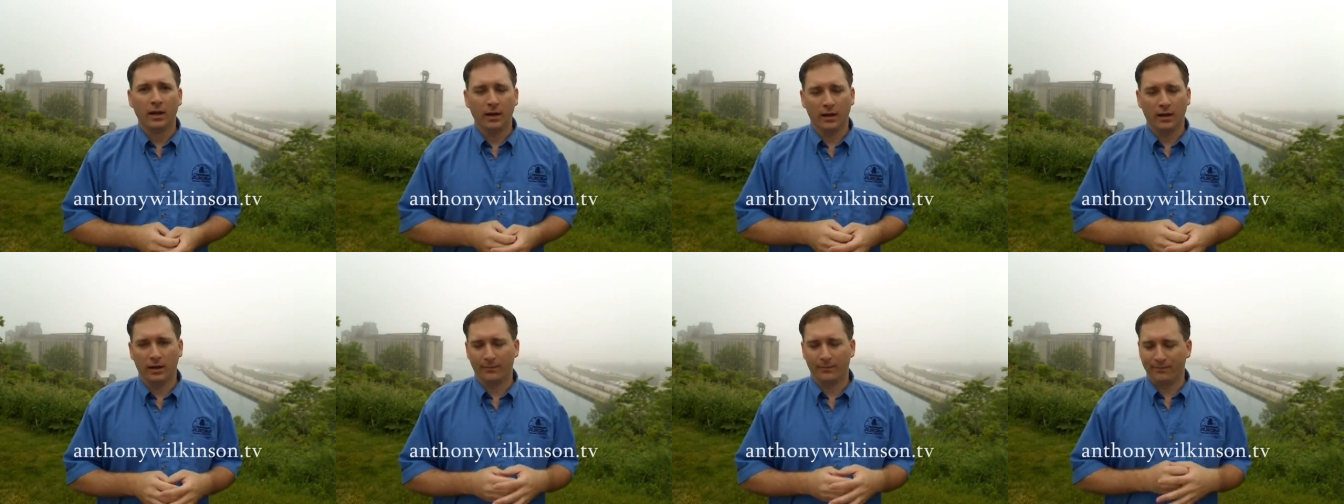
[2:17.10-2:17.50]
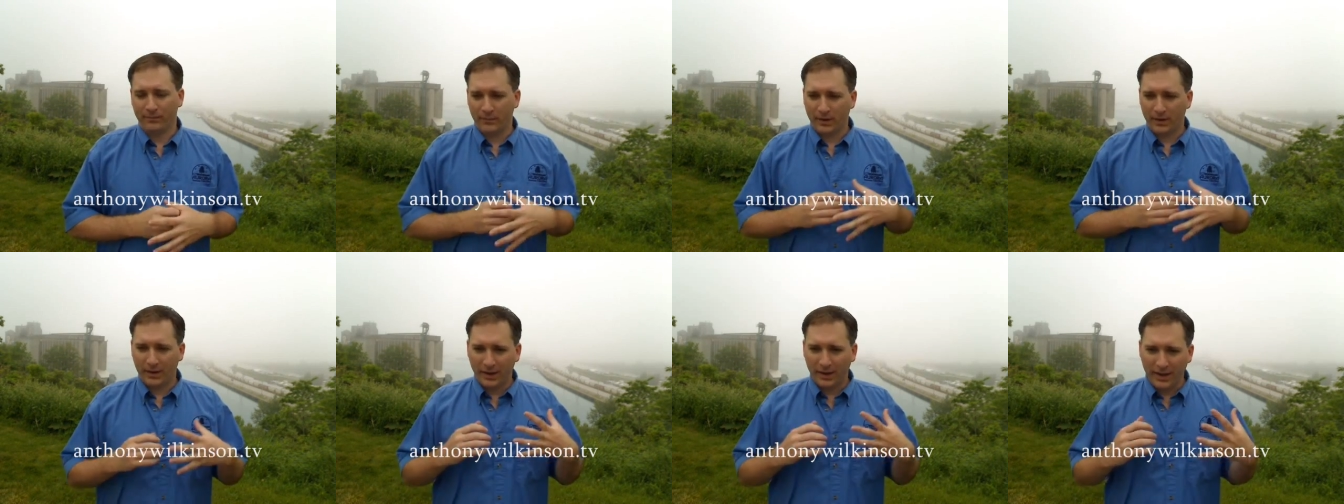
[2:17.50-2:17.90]
uh,
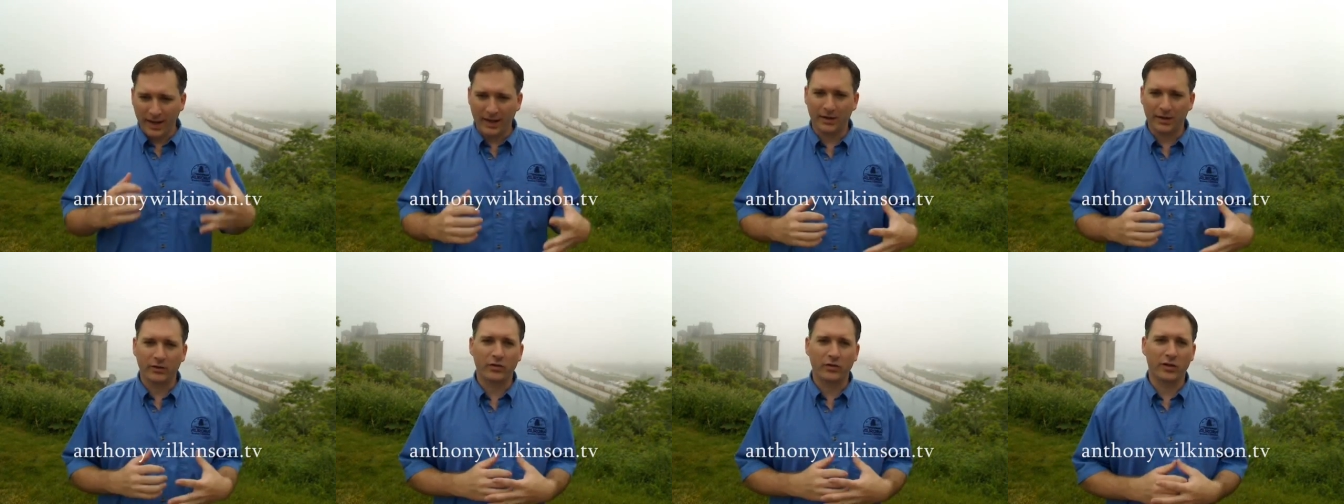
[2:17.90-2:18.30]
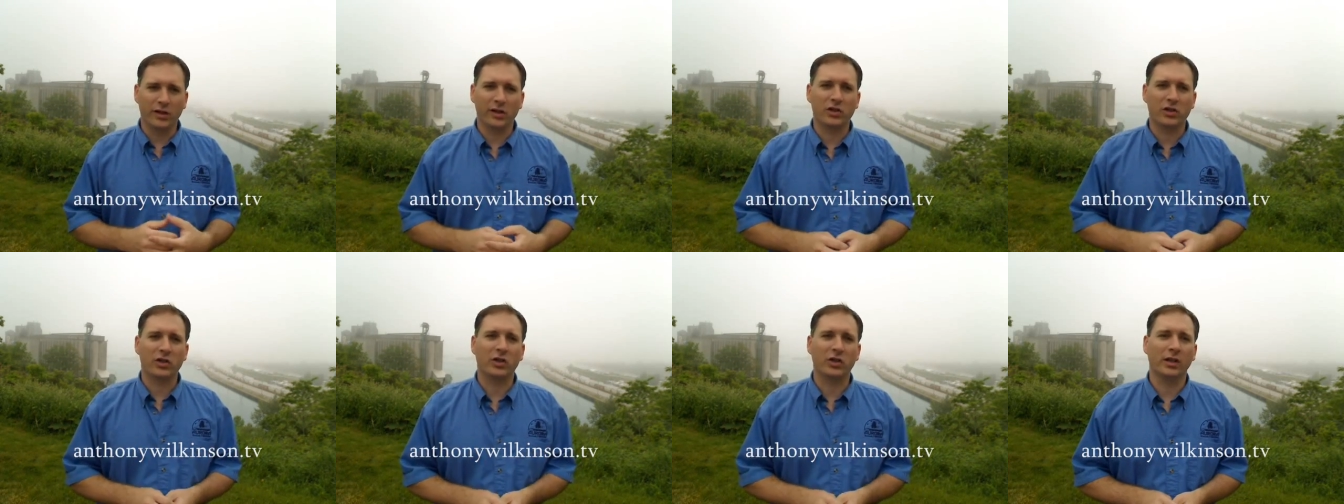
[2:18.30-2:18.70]
Canada
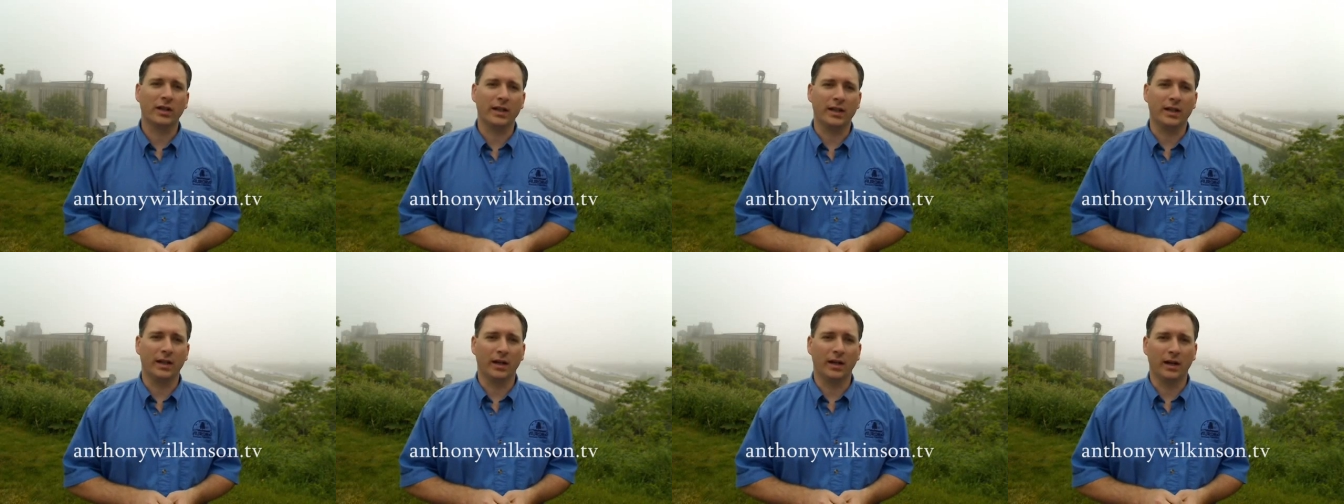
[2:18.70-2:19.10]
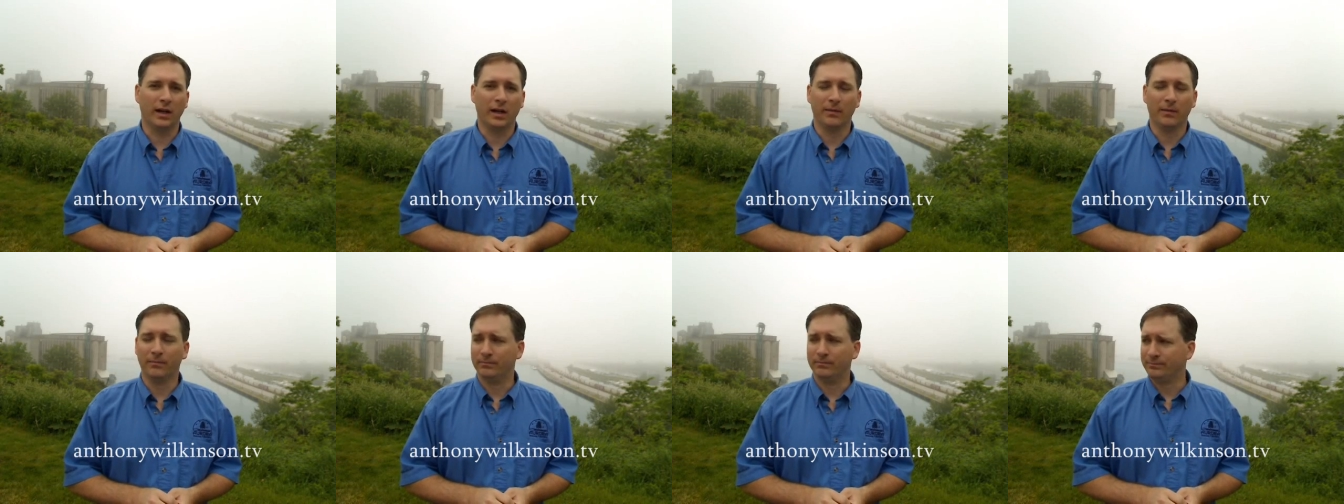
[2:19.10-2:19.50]
traditionally,
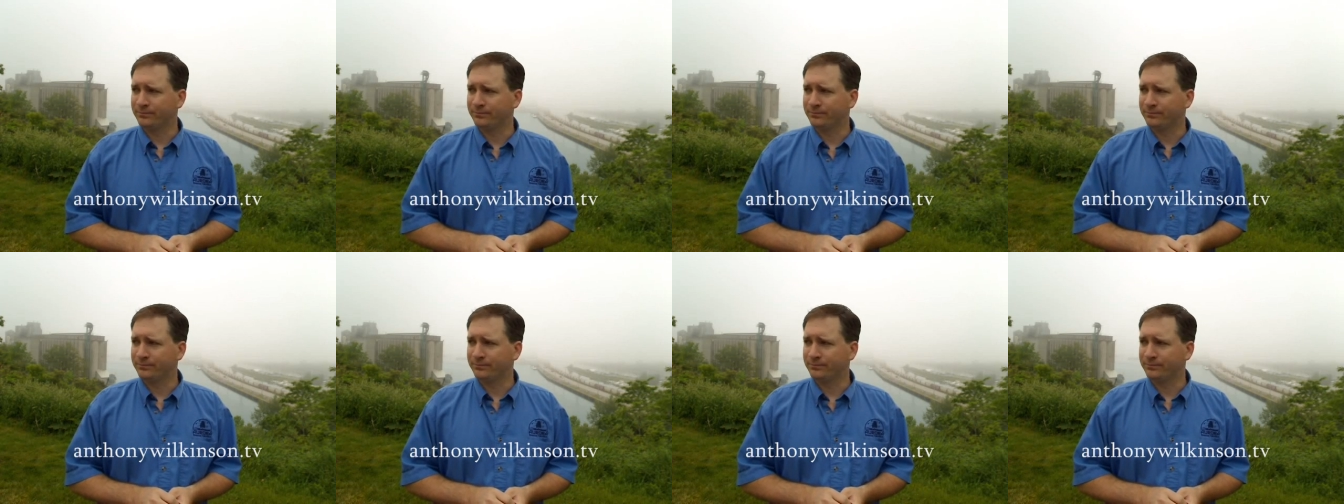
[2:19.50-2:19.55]
uh,